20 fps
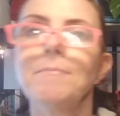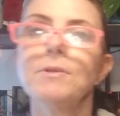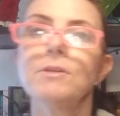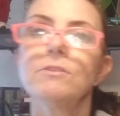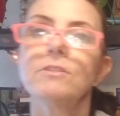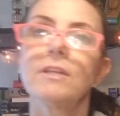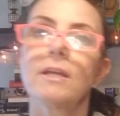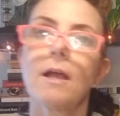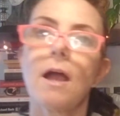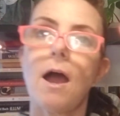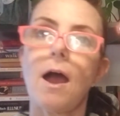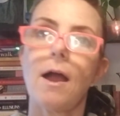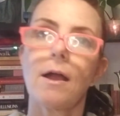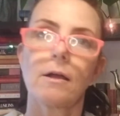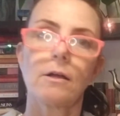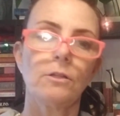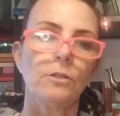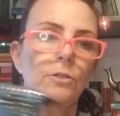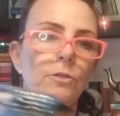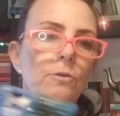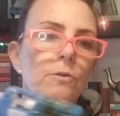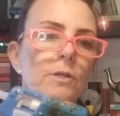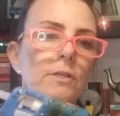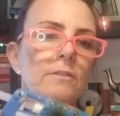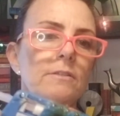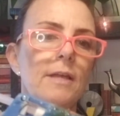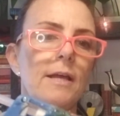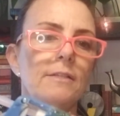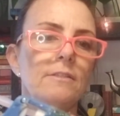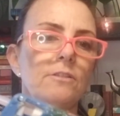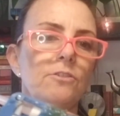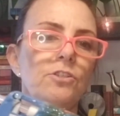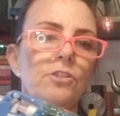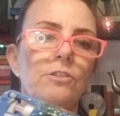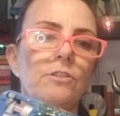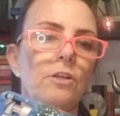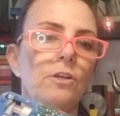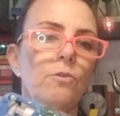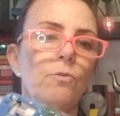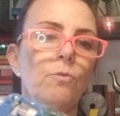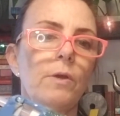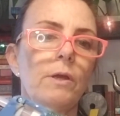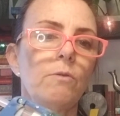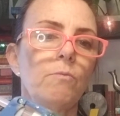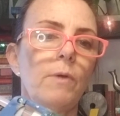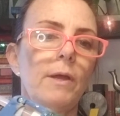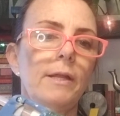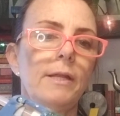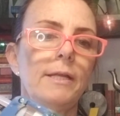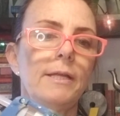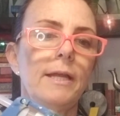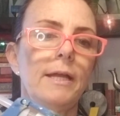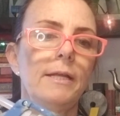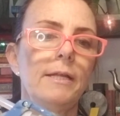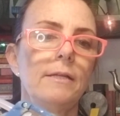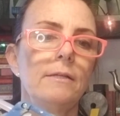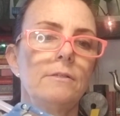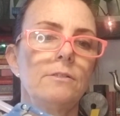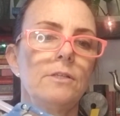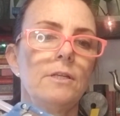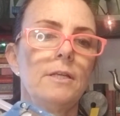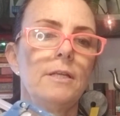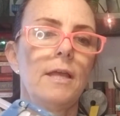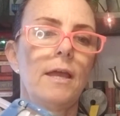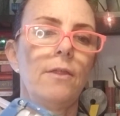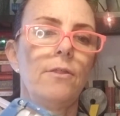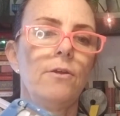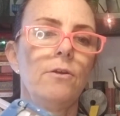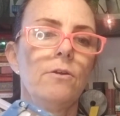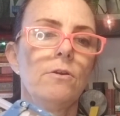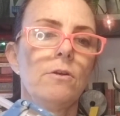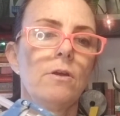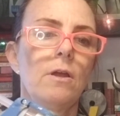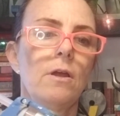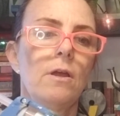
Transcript: using hot glue because that's just a quick way to get it together.